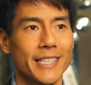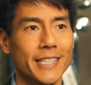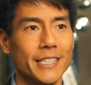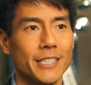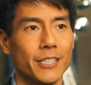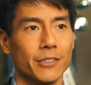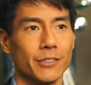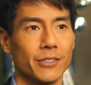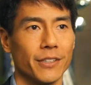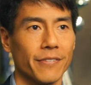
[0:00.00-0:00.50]

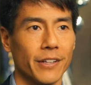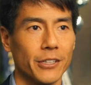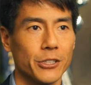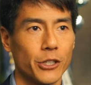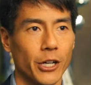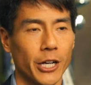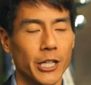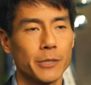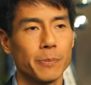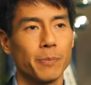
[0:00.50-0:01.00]
details of the
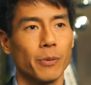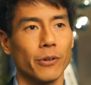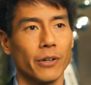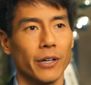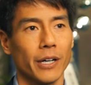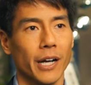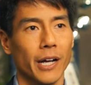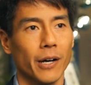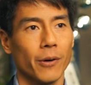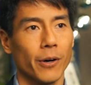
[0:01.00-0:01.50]

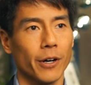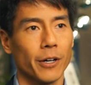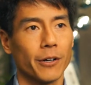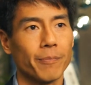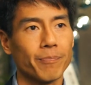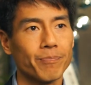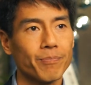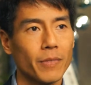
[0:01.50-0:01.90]
transport network.